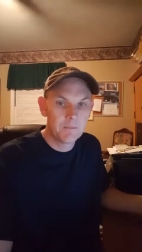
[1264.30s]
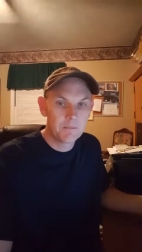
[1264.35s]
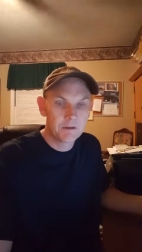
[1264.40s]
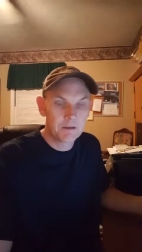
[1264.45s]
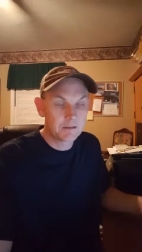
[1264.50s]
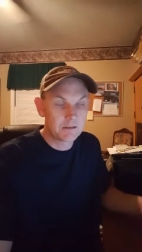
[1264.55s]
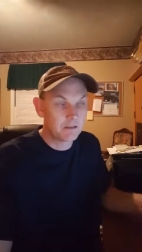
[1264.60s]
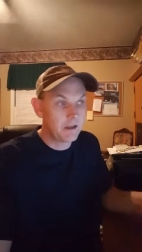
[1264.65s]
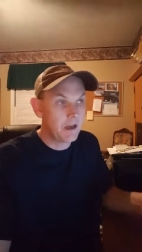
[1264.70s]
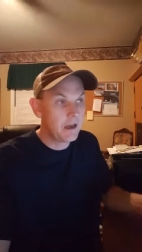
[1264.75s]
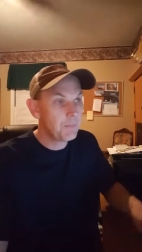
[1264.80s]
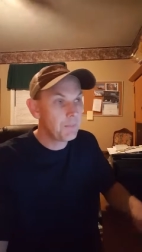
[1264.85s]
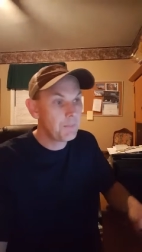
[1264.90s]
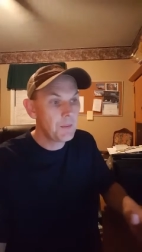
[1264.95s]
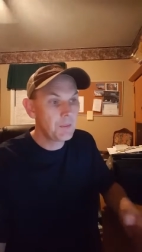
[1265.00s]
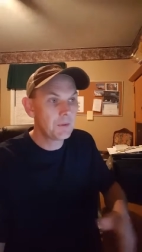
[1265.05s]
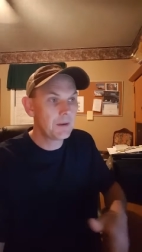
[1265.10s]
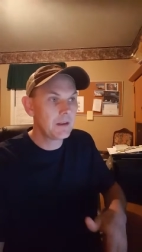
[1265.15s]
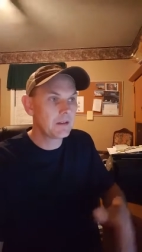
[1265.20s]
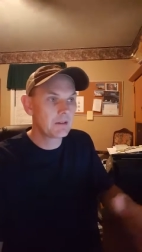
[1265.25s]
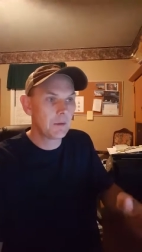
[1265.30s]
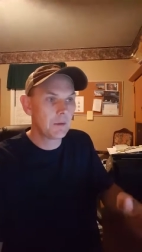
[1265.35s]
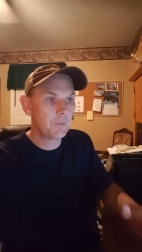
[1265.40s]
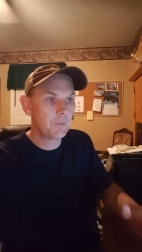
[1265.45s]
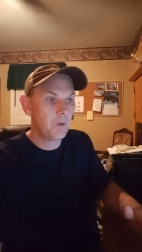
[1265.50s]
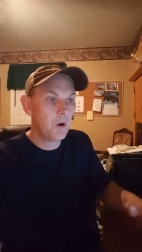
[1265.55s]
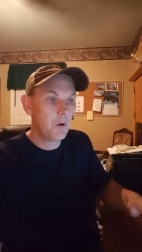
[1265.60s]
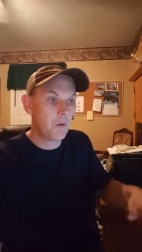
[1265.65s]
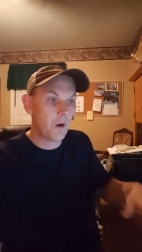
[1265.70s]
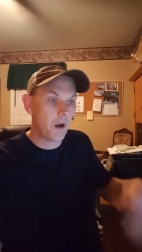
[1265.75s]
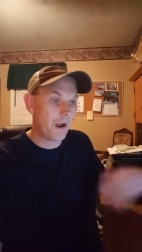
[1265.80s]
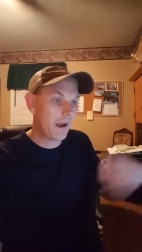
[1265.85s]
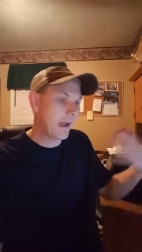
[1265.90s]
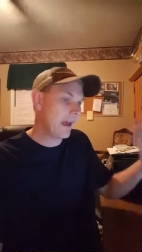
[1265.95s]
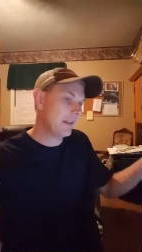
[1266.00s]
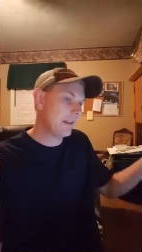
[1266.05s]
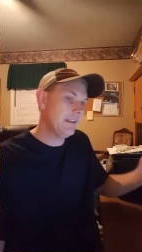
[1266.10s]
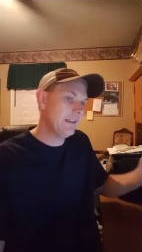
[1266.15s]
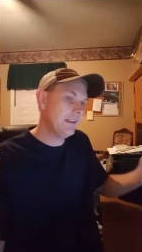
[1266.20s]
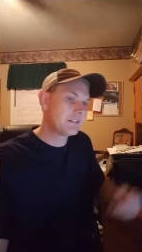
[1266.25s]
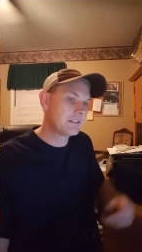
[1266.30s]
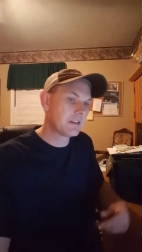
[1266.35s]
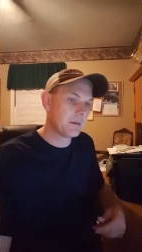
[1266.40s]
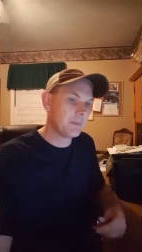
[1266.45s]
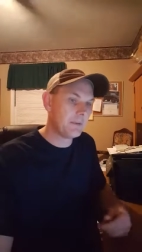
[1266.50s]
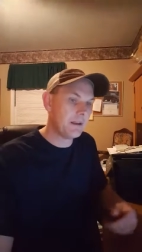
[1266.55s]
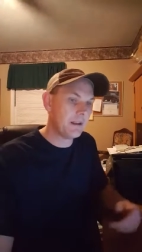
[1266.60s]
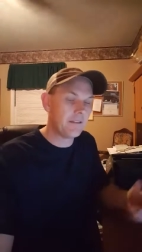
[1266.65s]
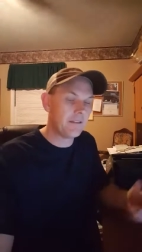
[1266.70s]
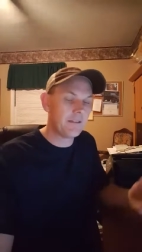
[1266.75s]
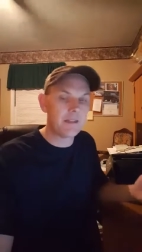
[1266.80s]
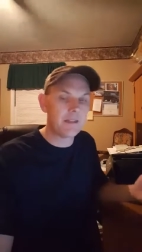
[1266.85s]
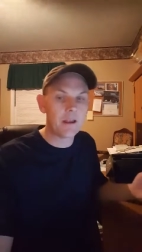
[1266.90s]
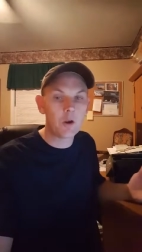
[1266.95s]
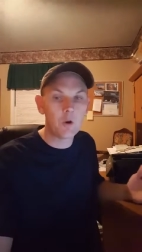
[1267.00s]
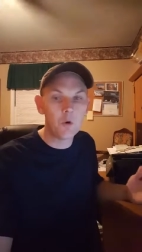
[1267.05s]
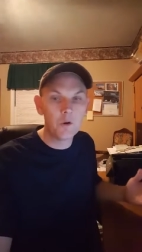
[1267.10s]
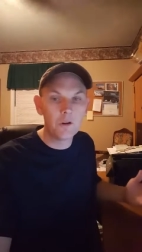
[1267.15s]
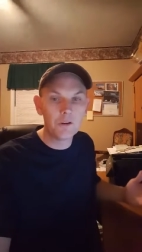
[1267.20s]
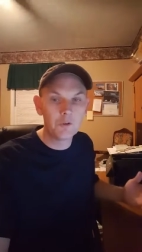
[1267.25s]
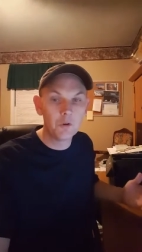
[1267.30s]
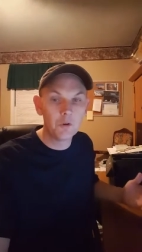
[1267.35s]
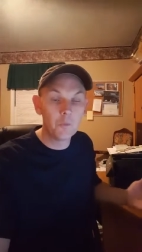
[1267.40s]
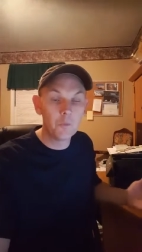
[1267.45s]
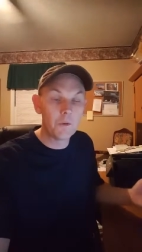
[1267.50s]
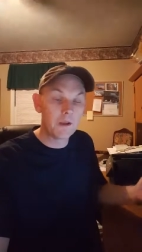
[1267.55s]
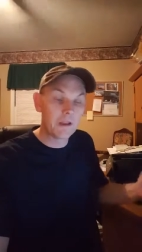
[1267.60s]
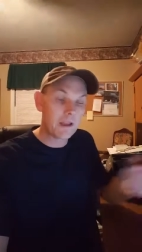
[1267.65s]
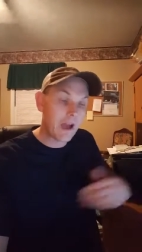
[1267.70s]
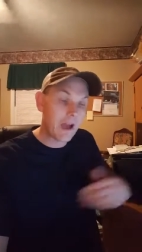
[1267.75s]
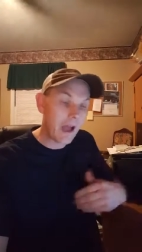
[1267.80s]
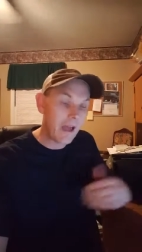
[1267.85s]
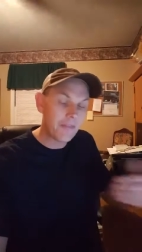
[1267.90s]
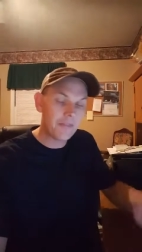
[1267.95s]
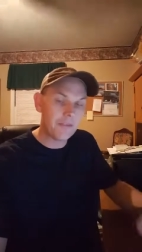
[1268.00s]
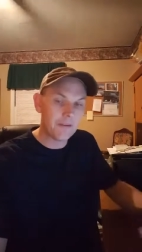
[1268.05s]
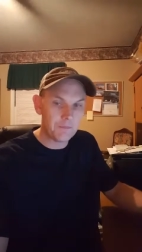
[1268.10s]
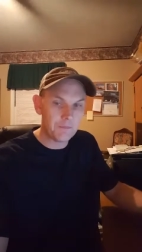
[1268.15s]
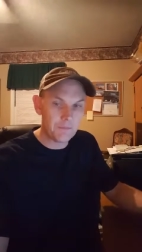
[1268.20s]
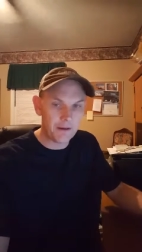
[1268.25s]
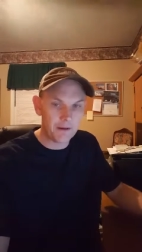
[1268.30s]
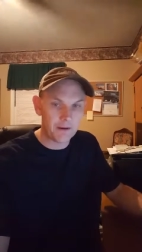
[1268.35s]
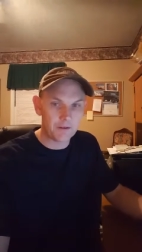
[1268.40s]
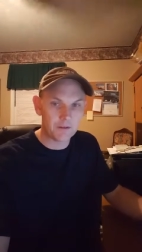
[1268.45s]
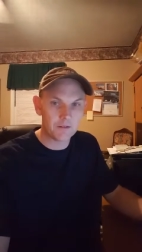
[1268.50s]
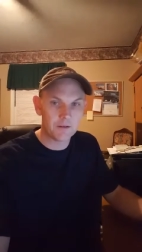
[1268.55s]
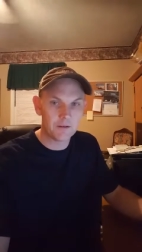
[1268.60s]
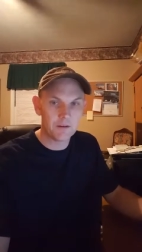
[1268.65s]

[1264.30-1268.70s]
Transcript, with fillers: because a lot of people get to a point where I got leads coming in and they quit doing what got them there.